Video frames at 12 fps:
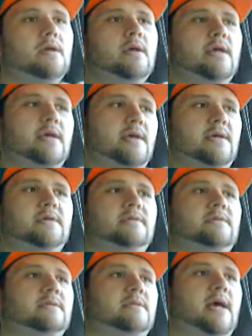
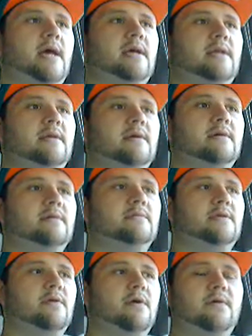is that
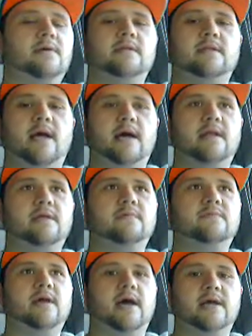there are a lot
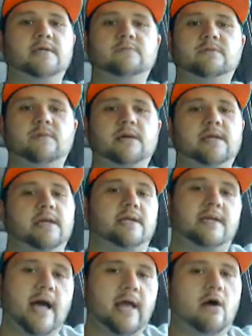of guys with money,
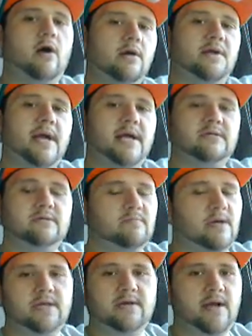and not all guys with
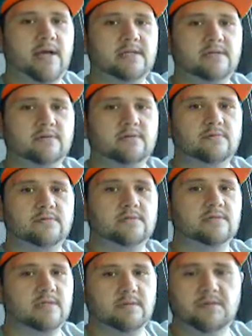money are assholes,
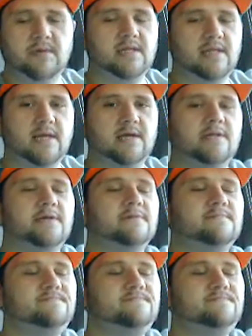so let me make that clear.